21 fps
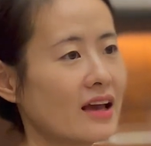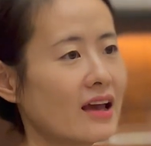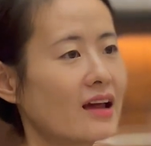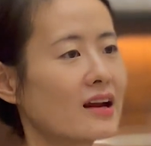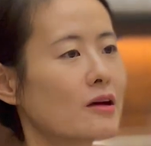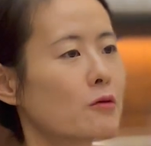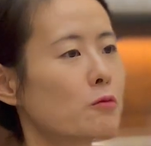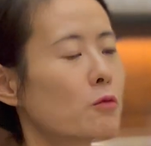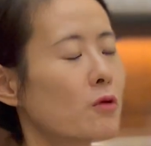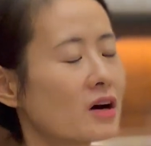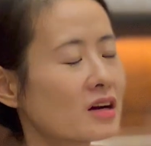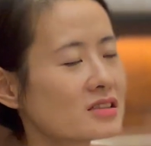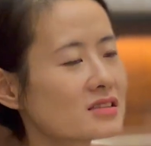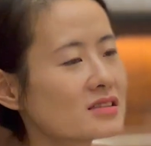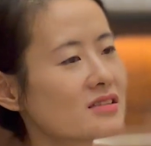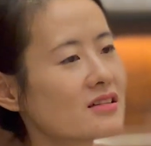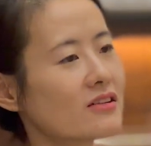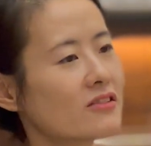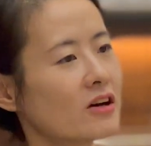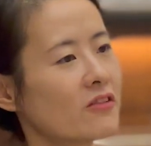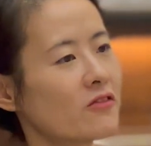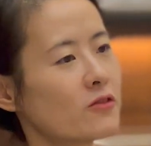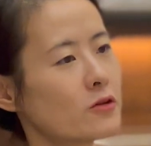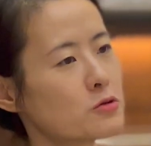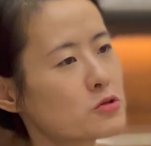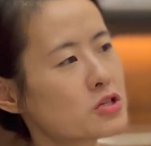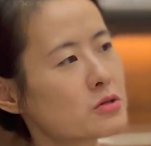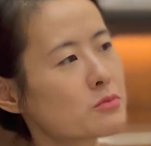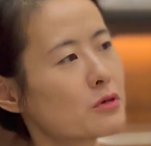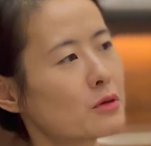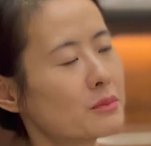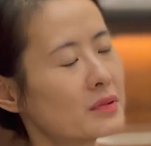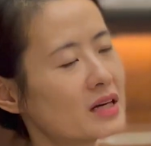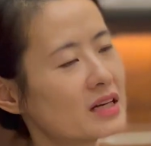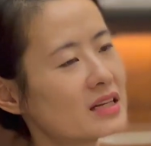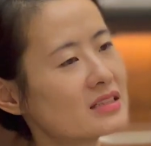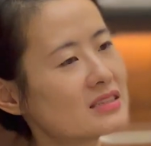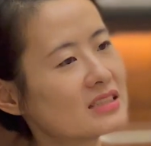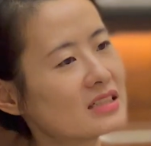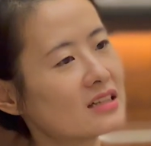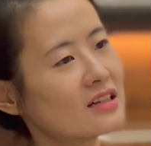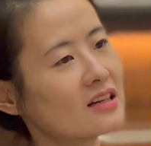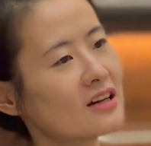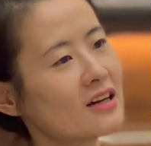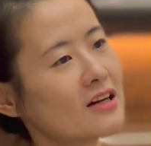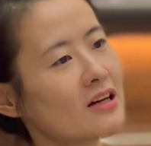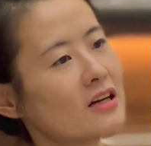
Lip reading: and I want the future mobility